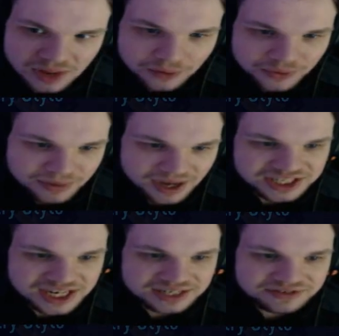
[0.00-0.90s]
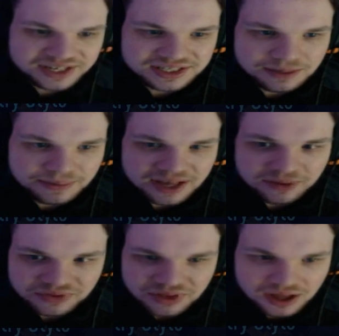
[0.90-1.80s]
we might change things up here
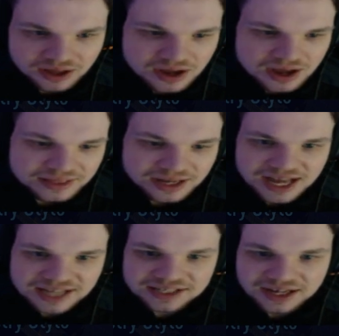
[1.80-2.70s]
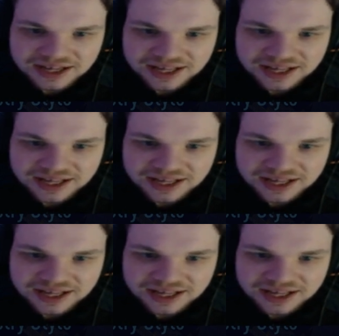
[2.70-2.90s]
with the last guy